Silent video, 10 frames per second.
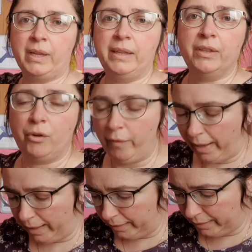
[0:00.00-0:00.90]
in the
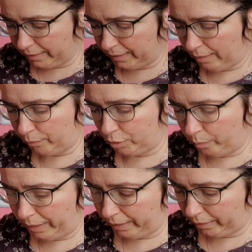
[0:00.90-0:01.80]
greys to see how it's
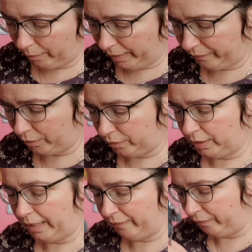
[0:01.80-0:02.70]
coming out. No, I
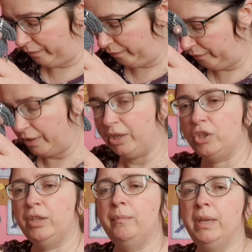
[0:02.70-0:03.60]
haven't
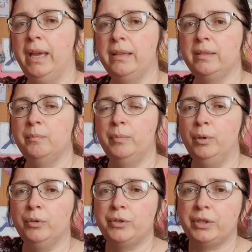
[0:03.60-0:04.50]
finished him yet,
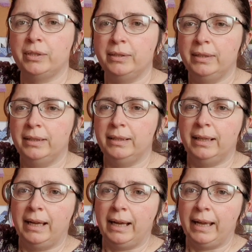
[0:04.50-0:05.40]
but
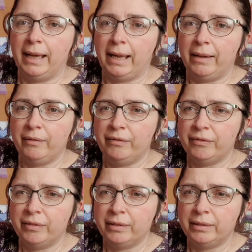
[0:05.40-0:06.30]
I have
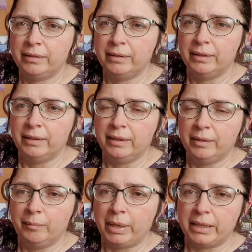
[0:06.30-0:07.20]

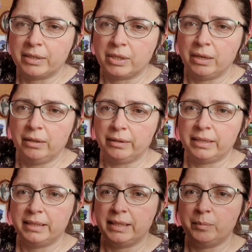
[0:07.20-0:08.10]
made a start.
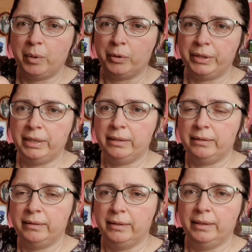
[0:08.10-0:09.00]
This is his body,
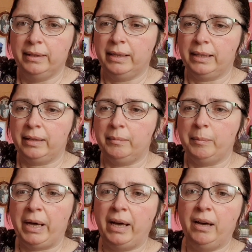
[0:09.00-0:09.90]
and I'm
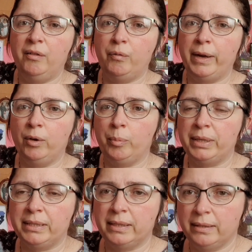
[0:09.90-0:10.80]
about halfway up
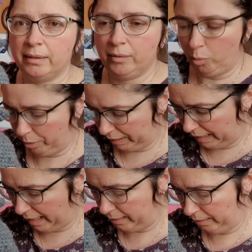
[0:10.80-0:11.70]
his
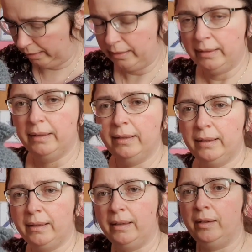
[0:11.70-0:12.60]
head,
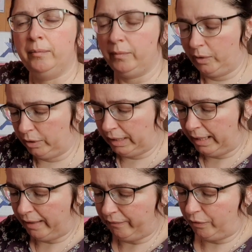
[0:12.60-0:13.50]
because I
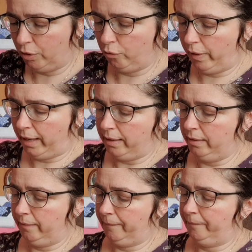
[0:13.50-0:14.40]
have the grey,